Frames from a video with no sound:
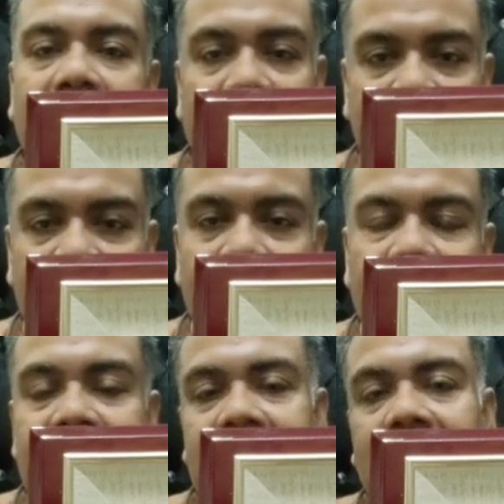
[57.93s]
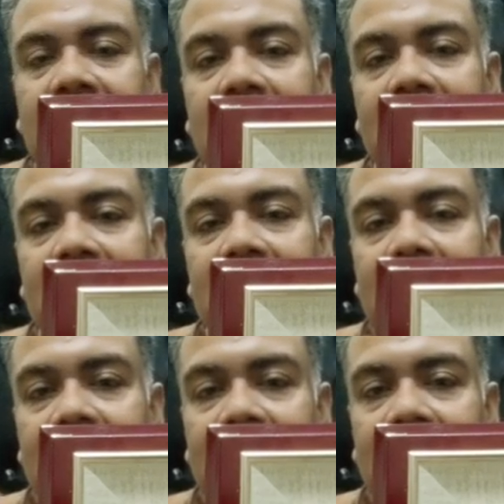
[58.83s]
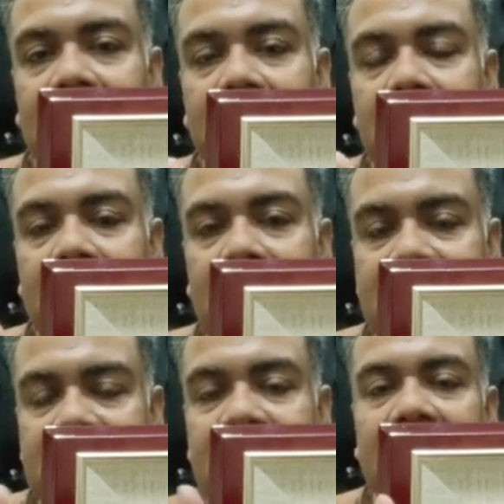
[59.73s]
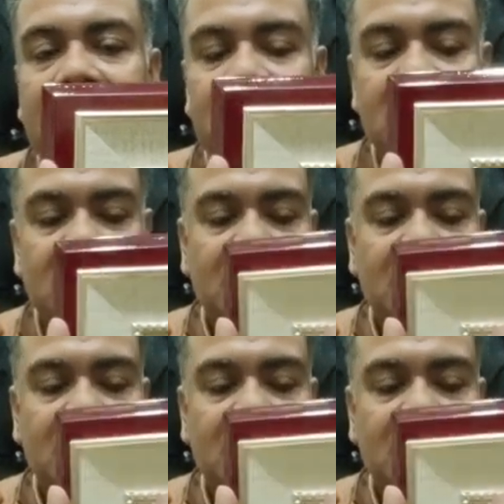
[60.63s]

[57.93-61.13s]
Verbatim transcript: career as a uh, as a director.